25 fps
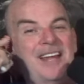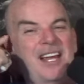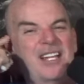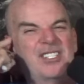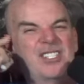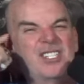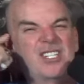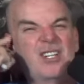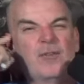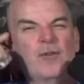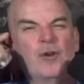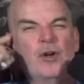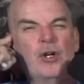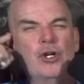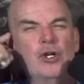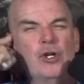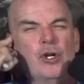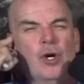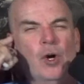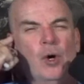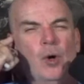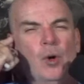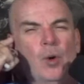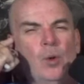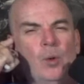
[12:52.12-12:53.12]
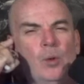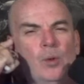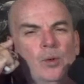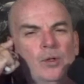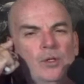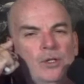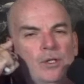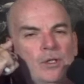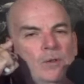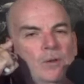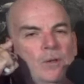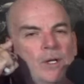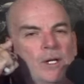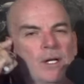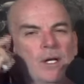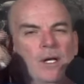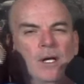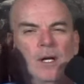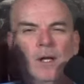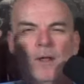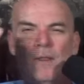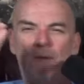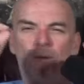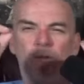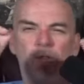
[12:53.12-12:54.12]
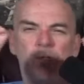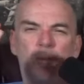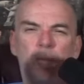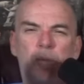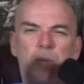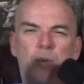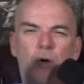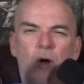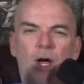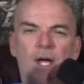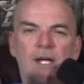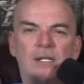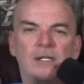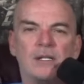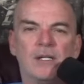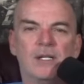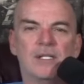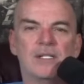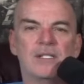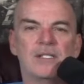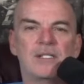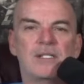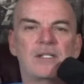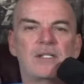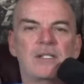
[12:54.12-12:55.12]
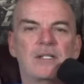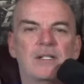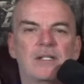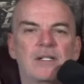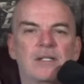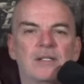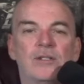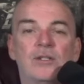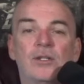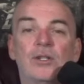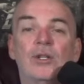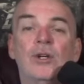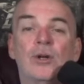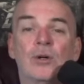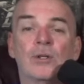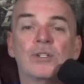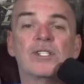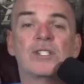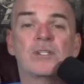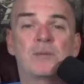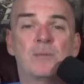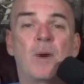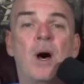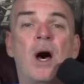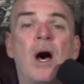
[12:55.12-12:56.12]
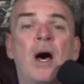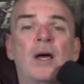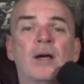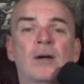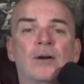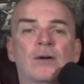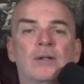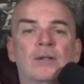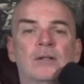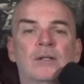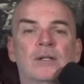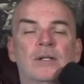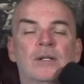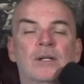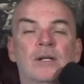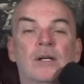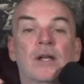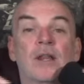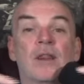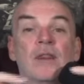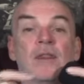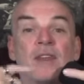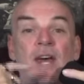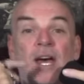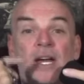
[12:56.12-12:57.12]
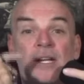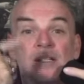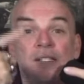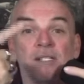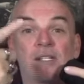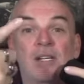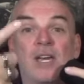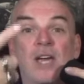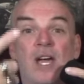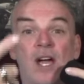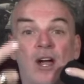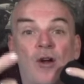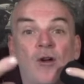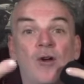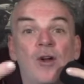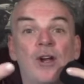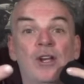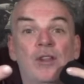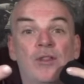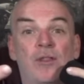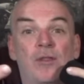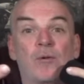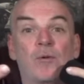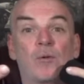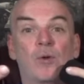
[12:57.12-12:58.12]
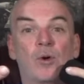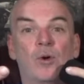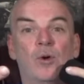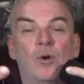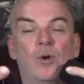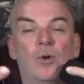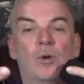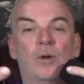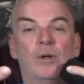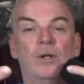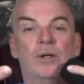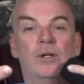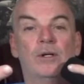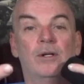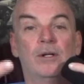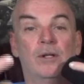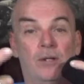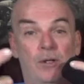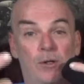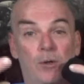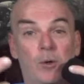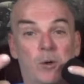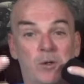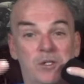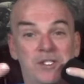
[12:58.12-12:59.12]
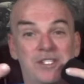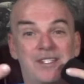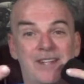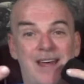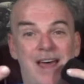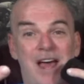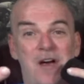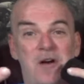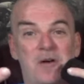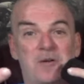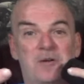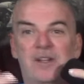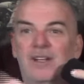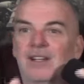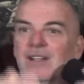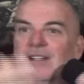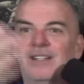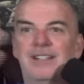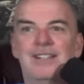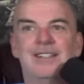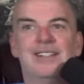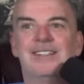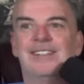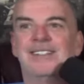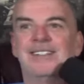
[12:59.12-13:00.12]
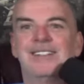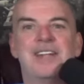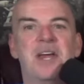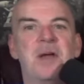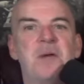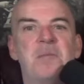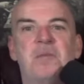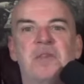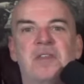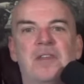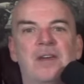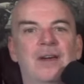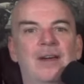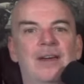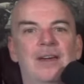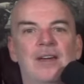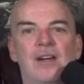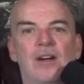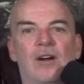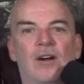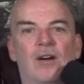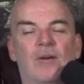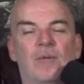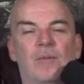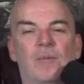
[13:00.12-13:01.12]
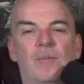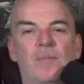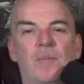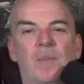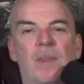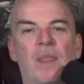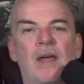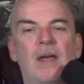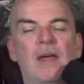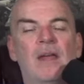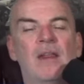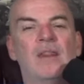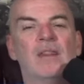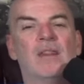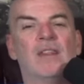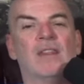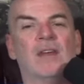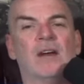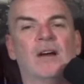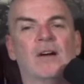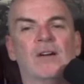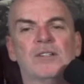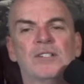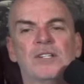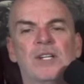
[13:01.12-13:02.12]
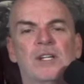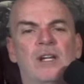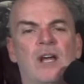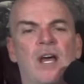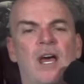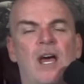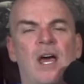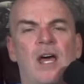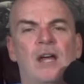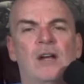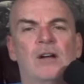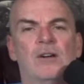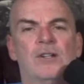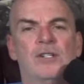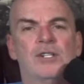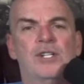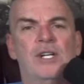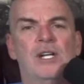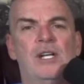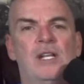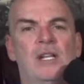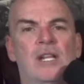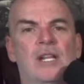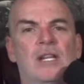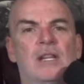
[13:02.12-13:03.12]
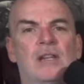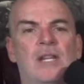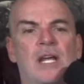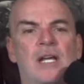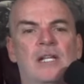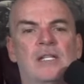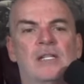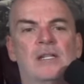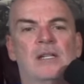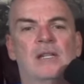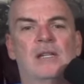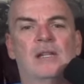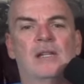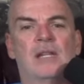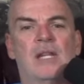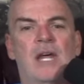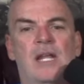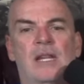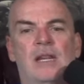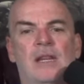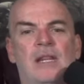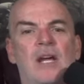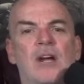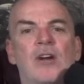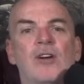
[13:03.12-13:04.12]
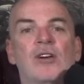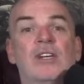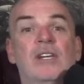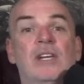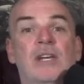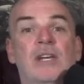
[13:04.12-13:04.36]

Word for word: has a different tone to it. There's a brightness to your smile that is carried through your sound. Same thing here. There's an energy that that that they're